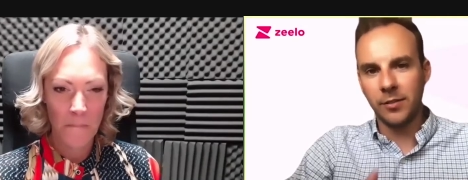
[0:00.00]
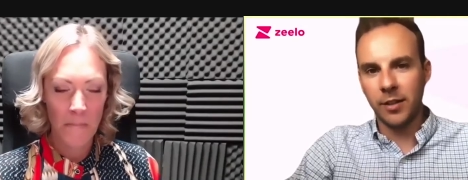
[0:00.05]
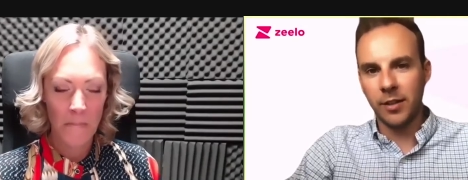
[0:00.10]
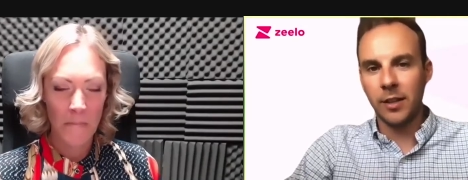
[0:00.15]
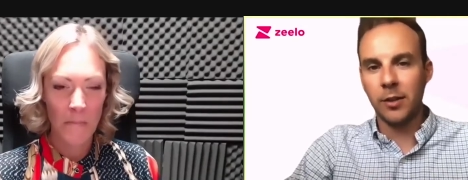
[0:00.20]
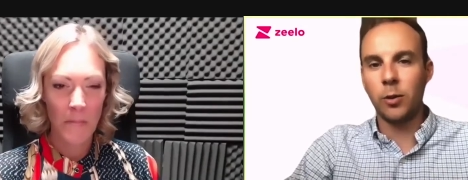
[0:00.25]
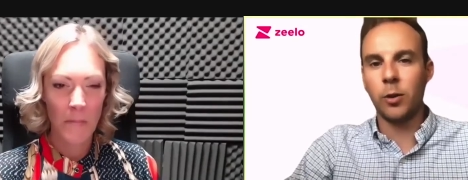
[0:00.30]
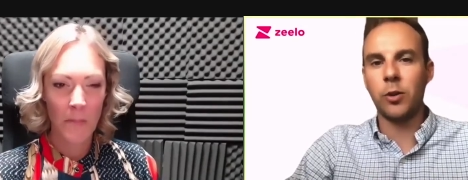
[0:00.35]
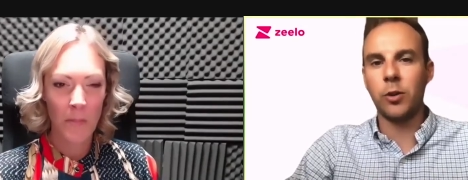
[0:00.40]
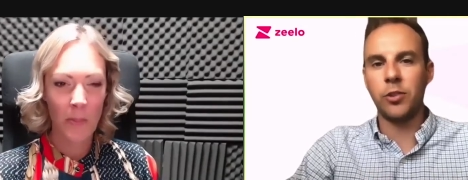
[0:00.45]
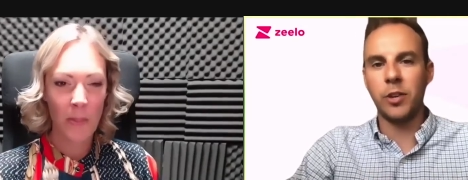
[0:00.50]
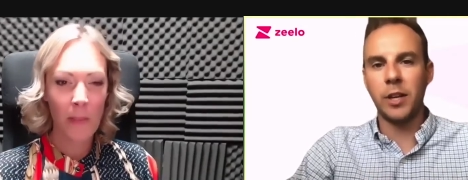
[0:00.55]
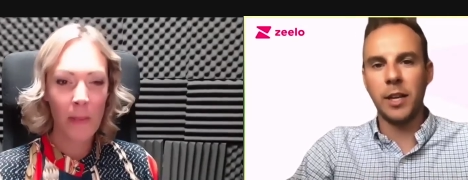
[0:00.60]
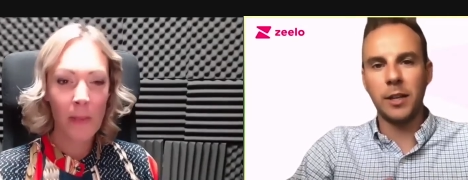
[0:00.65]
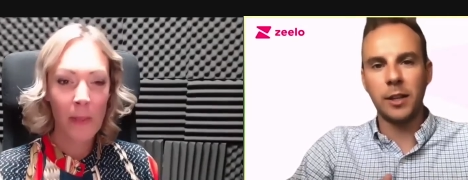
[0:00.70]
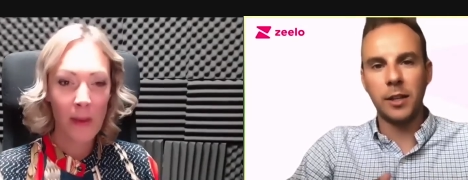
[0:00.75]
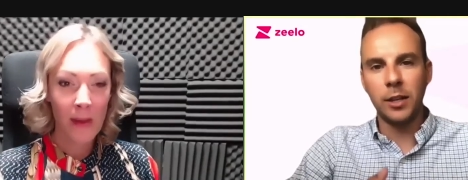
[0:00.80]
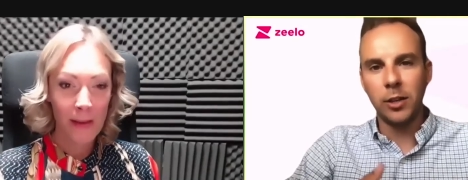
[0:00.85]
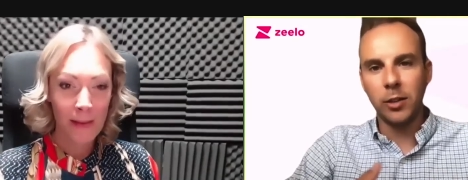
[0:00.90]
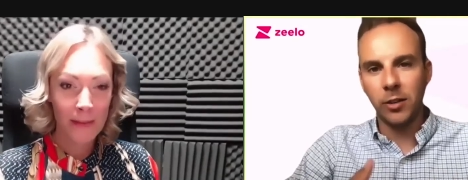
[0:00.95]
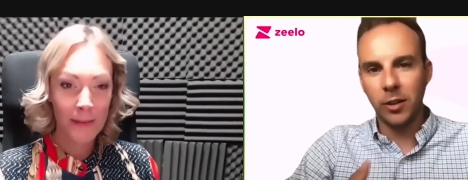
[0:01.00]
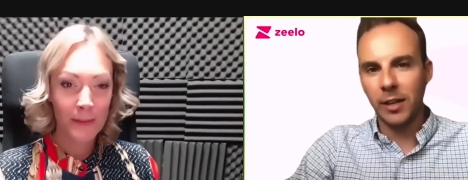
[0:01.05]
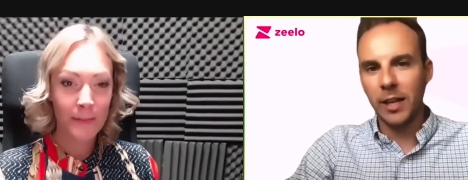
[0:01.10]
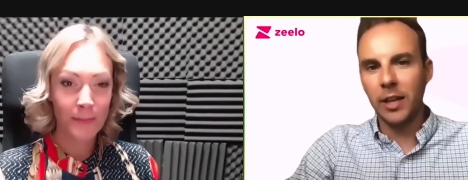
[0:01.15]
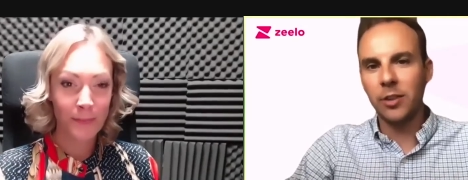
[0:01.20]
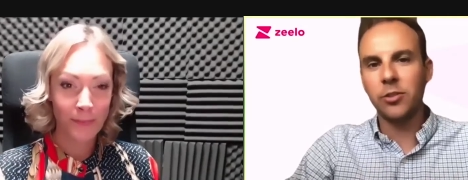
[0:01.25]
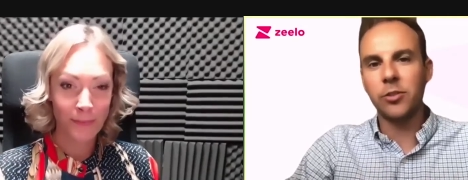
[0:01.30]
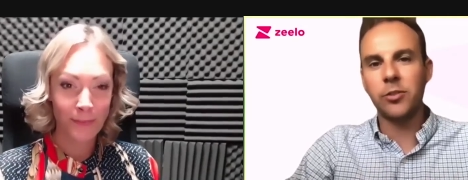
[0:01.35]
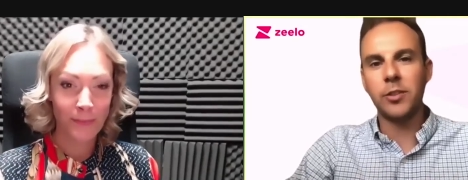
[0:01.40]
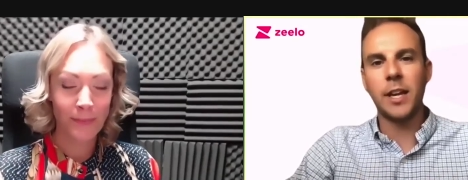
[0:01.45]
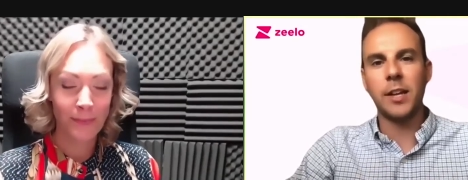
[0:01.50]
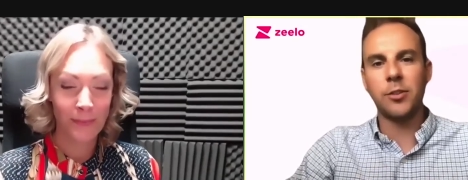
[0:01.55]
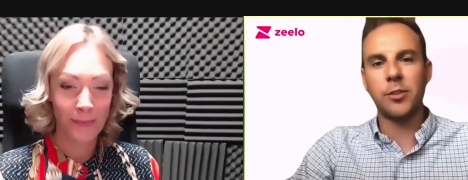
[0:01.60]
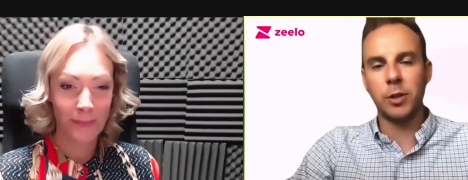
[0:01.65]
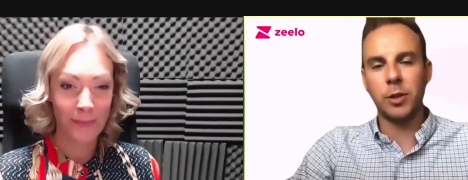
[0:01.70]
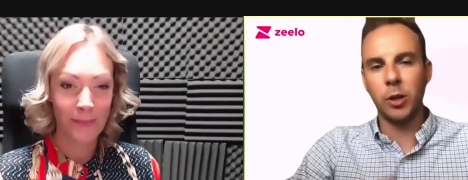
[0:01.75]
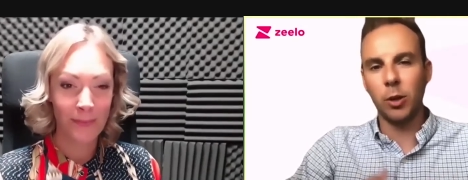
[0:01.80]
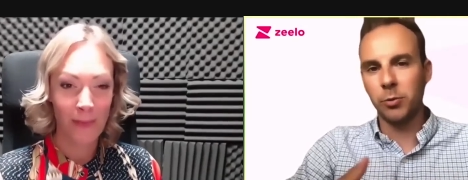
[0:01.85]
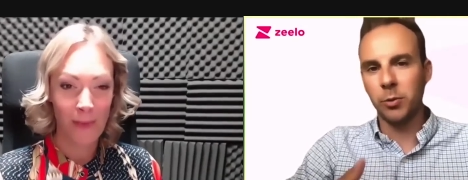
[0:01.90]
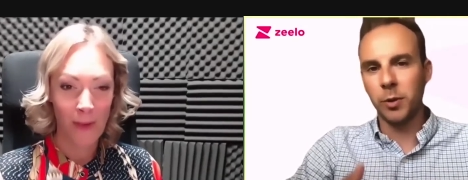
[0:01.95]
Speaker 1: technology and the utilization data
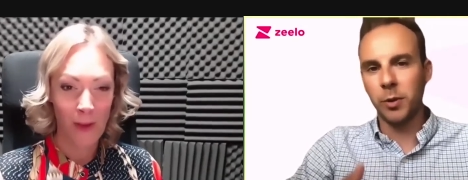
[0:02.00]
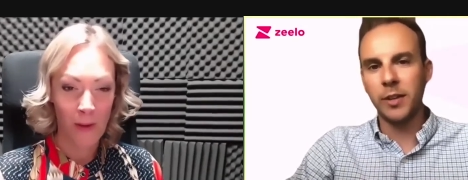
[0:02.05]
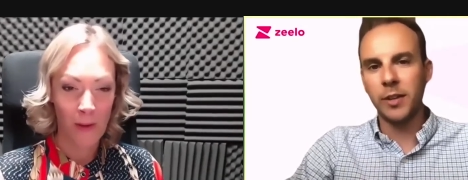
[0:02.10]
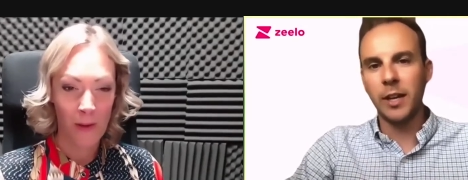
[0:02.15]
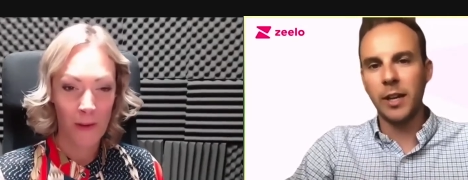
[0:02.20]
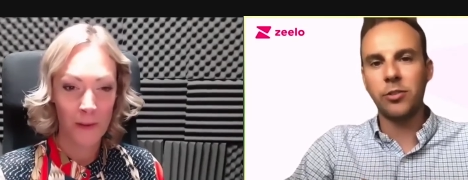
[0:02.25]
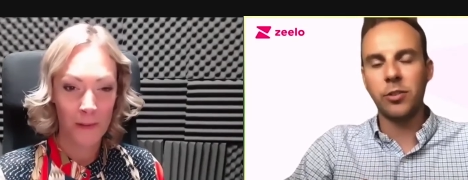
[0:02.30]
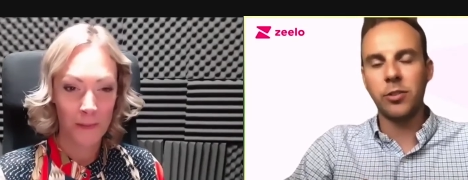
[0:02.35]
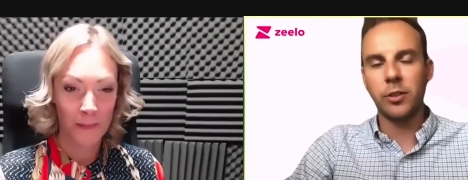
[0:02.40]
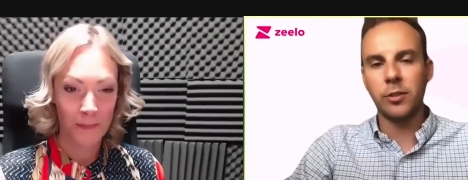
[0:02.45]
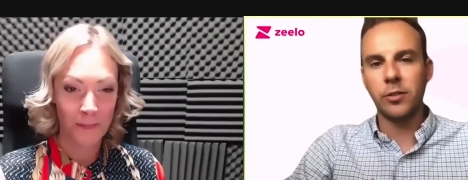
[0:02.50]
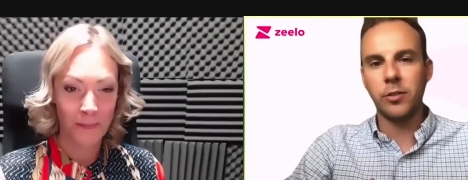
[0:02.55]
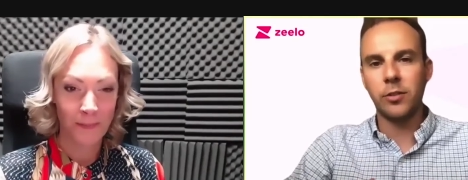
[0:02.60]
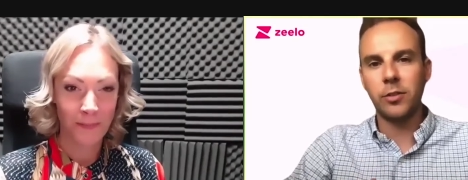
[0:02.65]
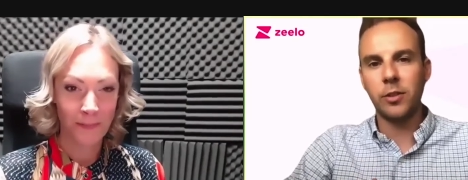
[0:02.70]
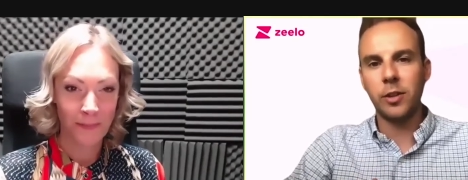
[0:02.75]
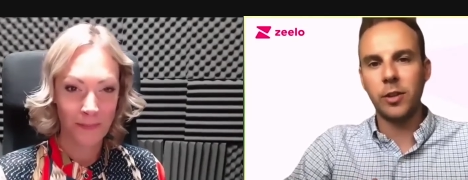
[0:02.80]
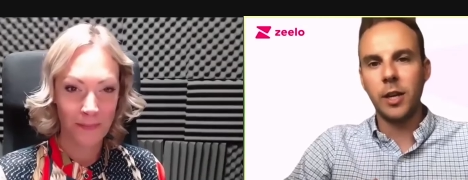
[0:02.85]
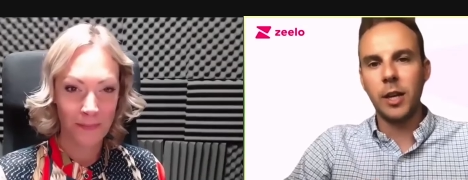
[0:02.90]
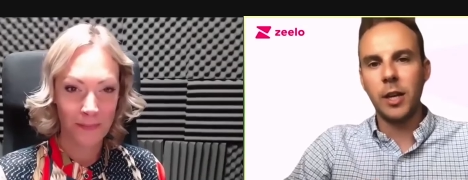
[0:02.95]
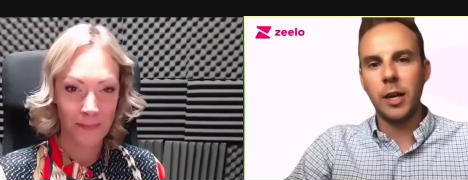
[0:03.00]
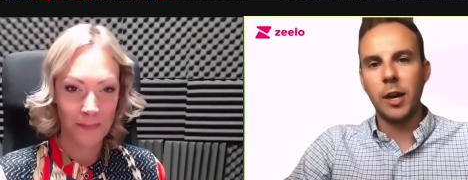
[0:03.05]
and the optimizations,